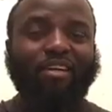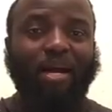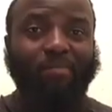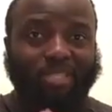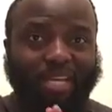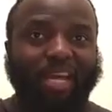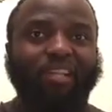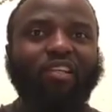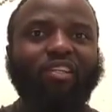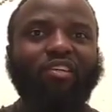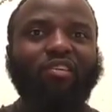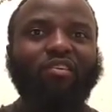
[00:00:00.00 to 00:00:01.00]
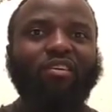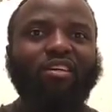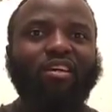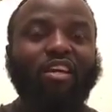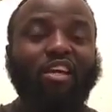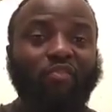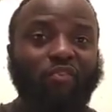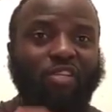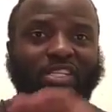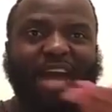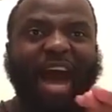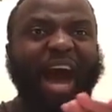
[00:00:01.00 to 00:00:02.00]
I'm telling you, if
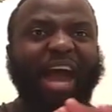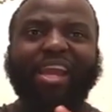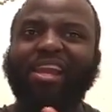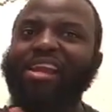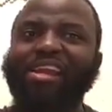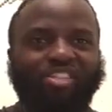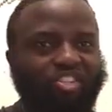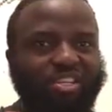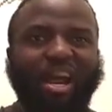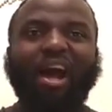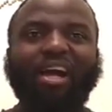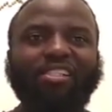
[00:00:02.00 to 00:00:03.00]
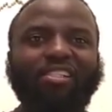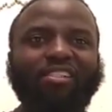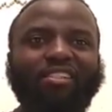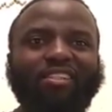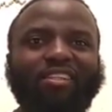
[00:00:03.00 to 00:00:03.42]
you die, it's done.